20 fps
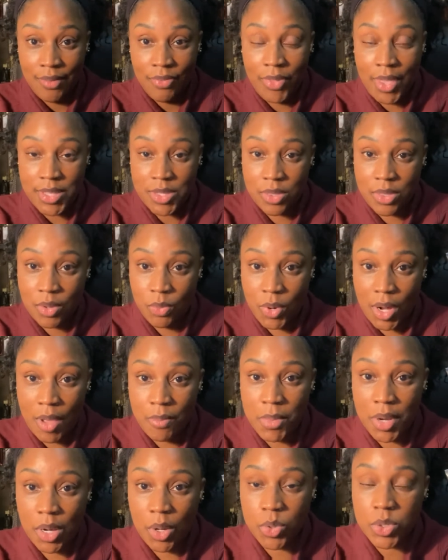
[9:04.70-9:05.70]
That's what
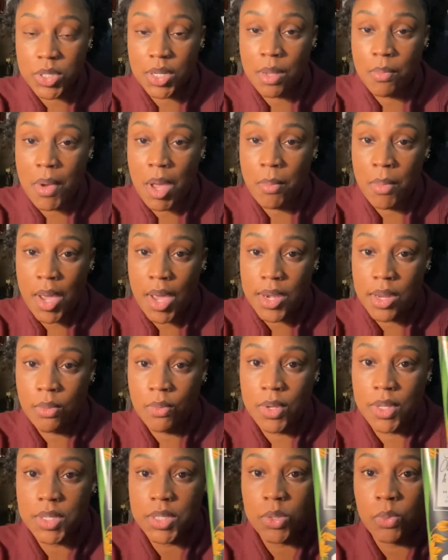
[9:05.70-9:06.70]
I've been lotioning my body
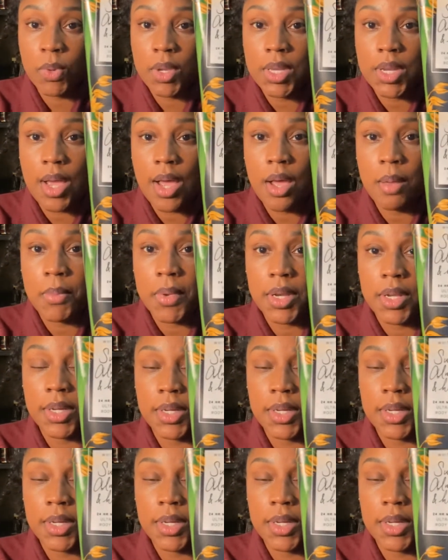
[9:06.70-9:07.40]
with, Sweet Almond